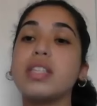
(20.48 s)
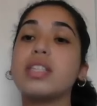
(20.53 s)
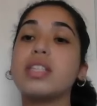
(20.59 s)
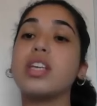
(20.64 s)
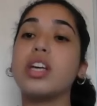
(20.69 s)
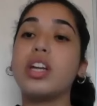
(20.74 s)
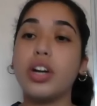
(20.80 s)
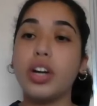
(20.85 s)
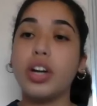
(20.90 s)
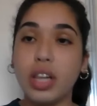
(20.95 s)
the
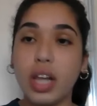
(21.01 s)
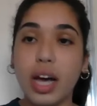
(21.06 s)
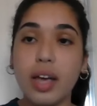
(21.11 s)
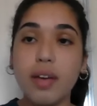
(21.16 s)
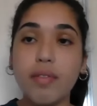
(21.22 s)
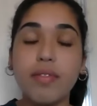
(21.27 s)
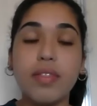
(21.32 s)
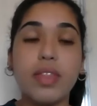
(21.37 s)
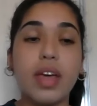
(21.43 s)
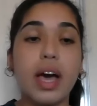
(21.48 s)
events in her
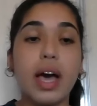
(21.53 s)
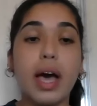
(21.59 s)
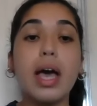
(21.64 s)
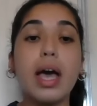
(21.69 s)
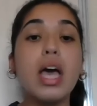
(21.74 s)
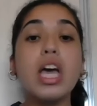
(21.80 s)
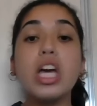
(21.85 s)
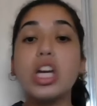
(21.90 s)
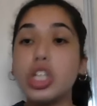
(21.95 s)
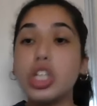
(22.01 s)
life
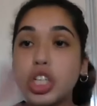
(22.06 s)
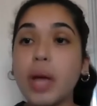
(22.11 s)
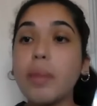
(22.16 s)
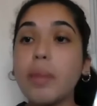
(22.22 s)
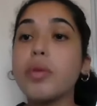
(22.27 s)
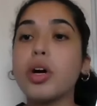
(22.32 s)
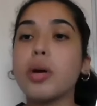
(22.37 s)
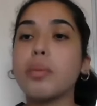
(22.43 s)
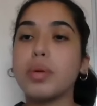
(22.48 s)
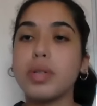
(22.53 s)
that
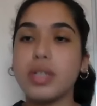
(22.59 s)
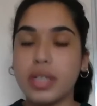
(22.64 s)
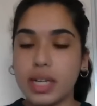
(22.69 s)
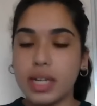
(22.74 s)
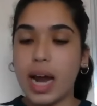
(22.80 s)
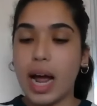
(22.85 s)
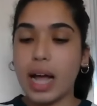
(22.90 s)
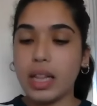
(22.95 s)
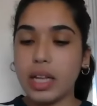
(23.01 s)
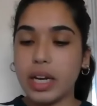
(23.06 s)
shaped her
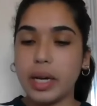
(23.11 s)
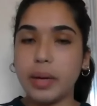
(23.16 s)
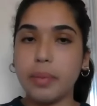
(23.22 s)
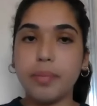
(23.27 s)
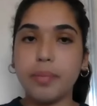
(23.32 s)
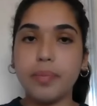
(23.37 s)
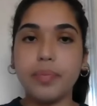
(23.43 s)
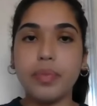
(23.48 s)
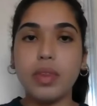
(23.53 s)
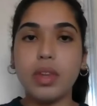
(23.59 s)

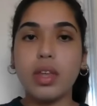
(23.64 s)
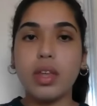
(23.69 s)
personality?